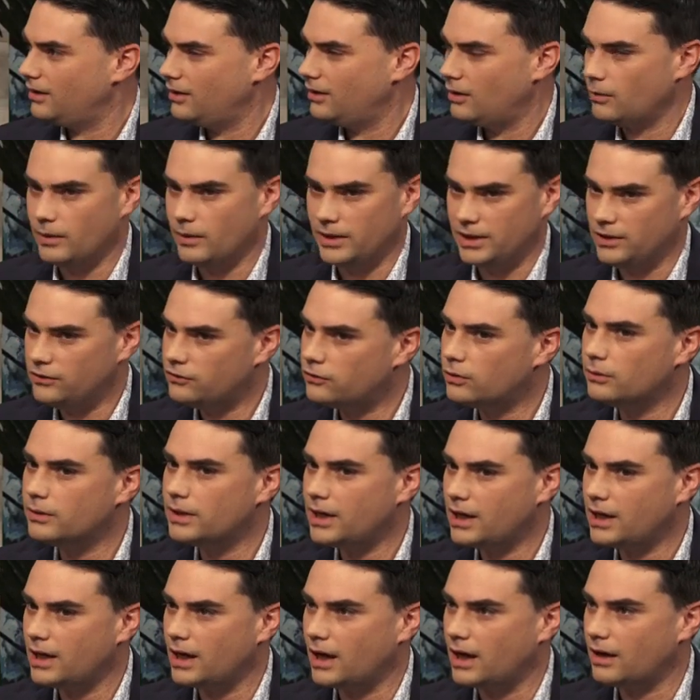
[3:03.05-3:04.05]
Yeah. When he's
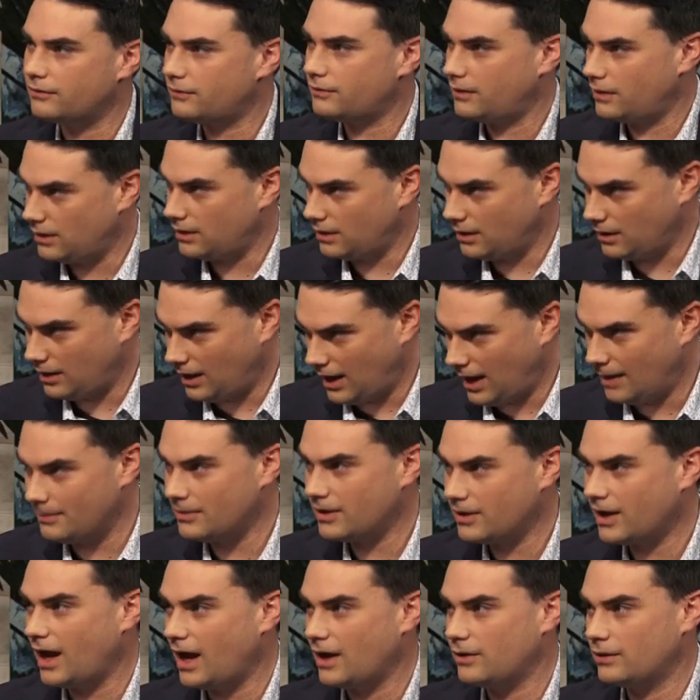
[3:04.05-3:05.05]
2.5,
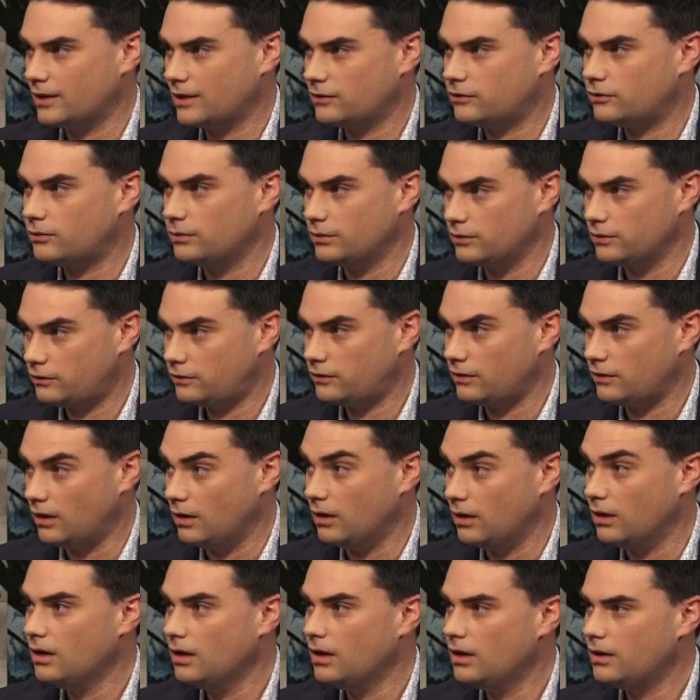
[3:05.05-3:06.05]
I'm the guy who gets to
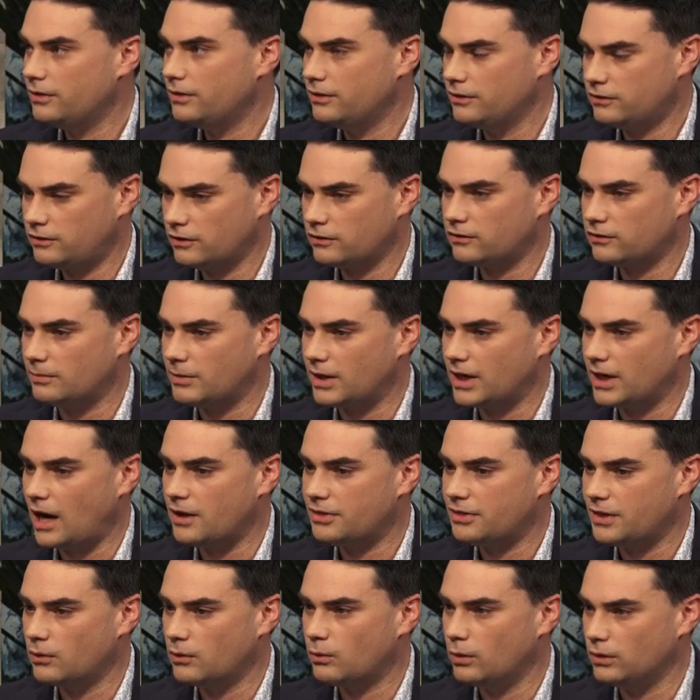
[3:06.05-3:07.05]
instill the system that
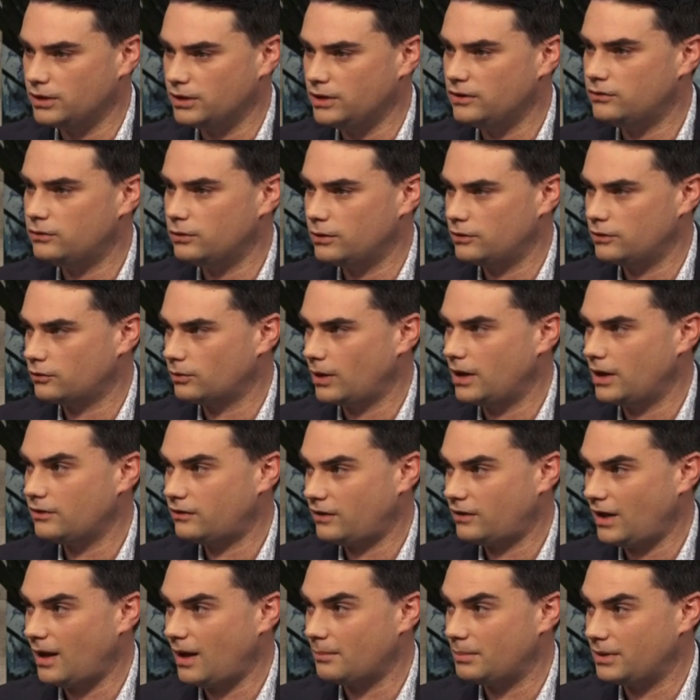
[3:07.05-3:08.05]
I think will lead to his
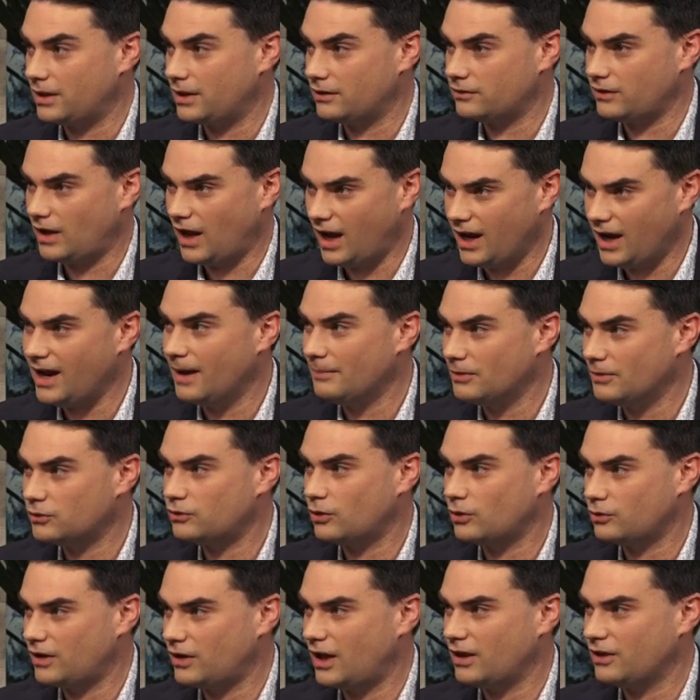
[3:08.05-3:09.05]
greatest happiness. I am the
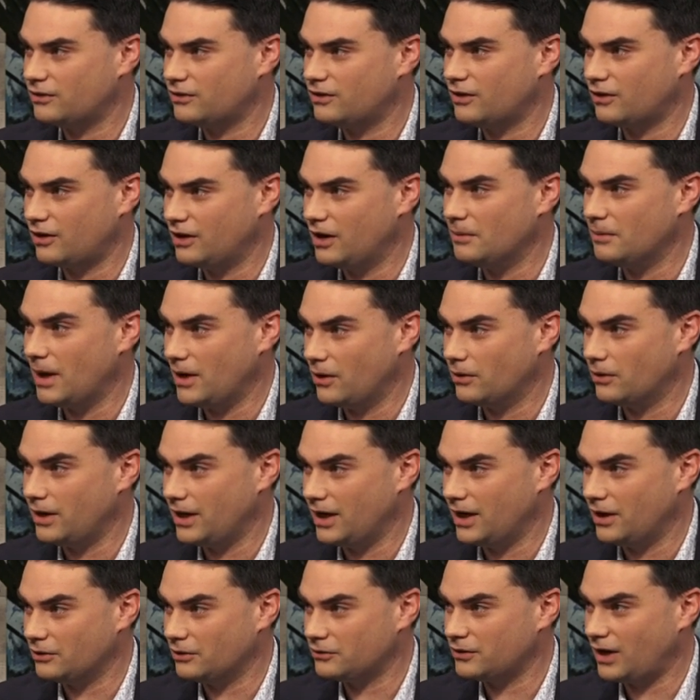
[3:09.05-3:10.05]
totalitarian in my own
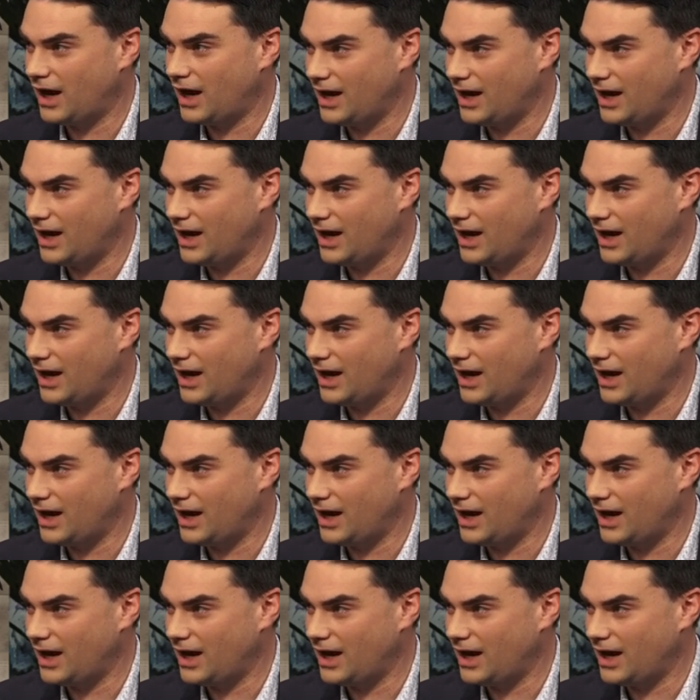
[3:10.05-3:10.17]
house.